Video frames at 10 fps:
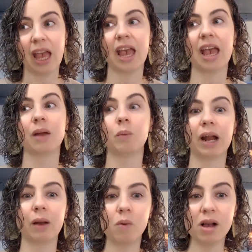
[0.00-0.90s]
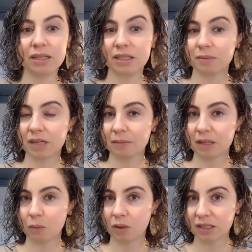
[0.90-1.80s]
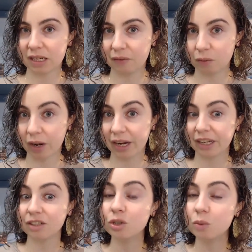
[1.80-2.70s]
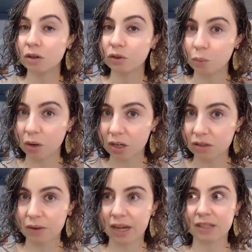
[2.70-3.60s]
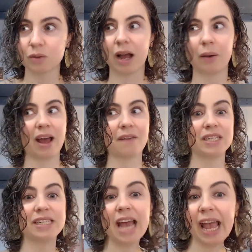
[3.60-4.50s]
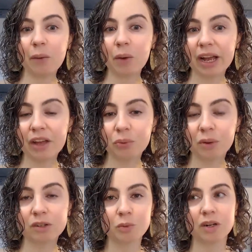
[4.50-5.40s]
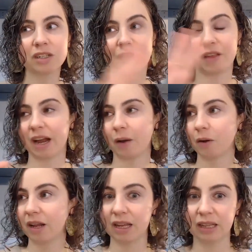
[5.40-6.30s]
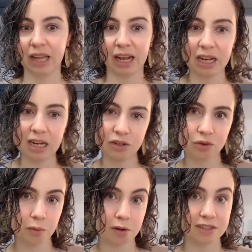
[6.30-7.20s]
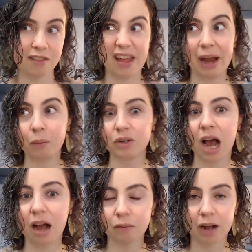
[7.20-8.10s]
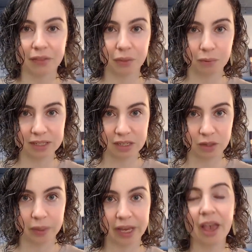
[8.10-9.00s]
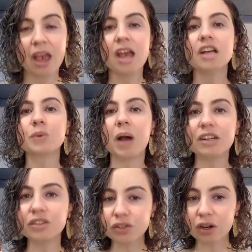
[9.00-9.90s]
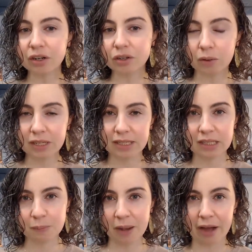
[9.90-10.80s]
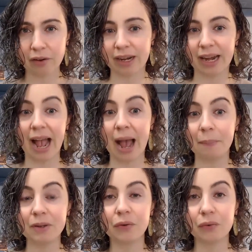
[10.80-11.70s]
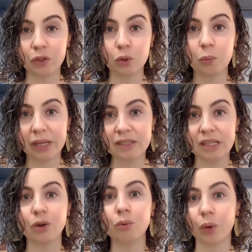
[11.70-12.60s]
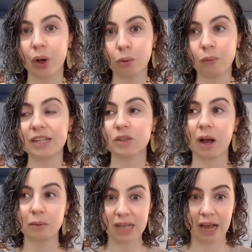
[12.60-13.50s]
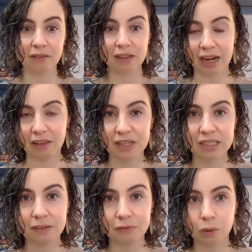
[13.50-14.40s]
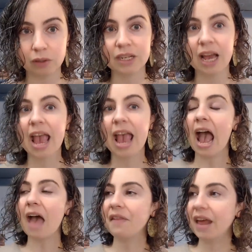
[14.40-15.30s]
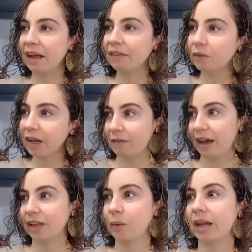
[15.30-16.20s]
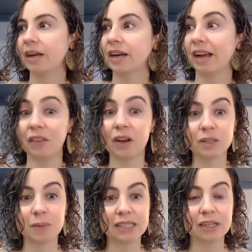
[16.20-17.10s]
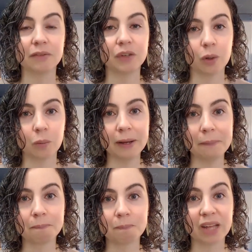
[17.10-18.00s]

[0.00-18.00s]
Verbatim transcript: And when I was, sometimes I wasn't even writing 200 words, right? So I would have a day where I hit 300 words, and then I would hit 100 words, and then I would not write the rest of the week. So I just started noticing this pattern, and it happened a few weeks in a row, right? So I was kind of letting things unfold. And then I reevaluated, and I thought to myself, you know what?